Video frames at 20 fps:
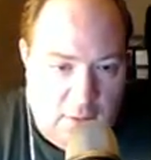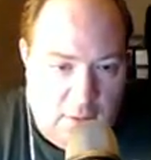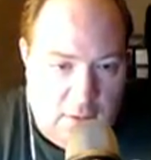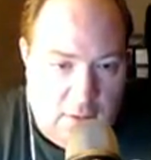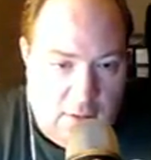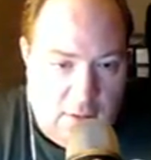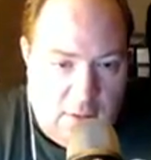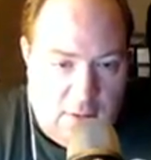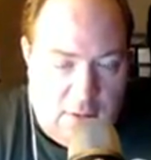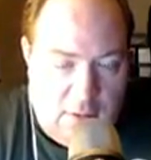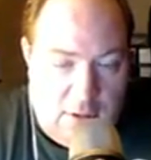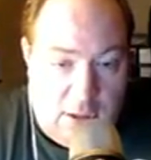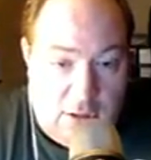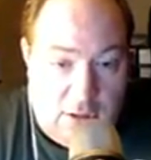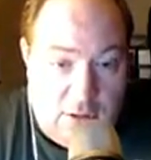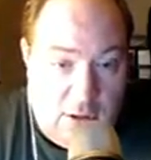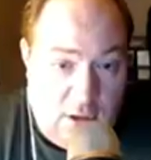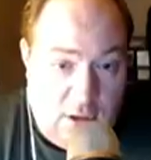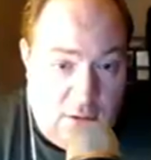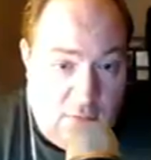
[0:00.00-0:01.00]
in
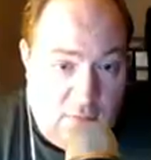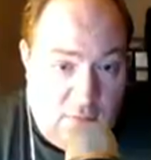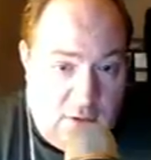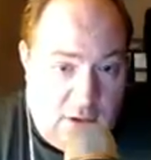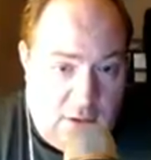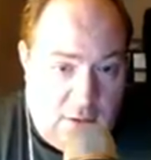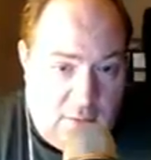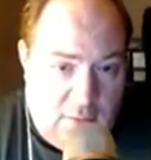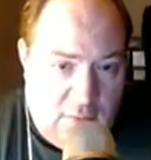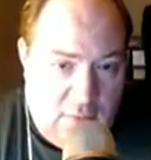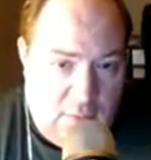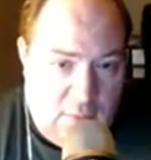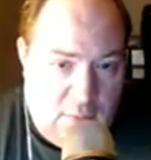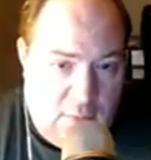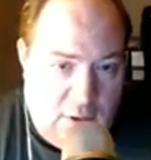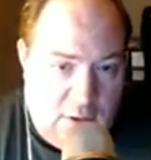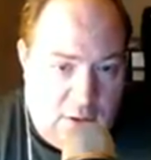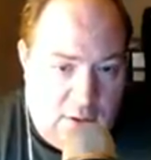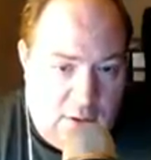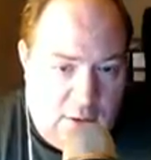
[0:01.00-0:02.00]
each of the other videos.
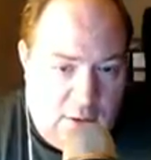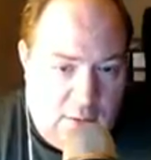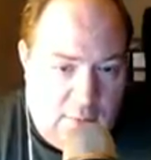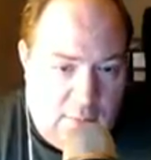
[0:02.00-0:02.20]
But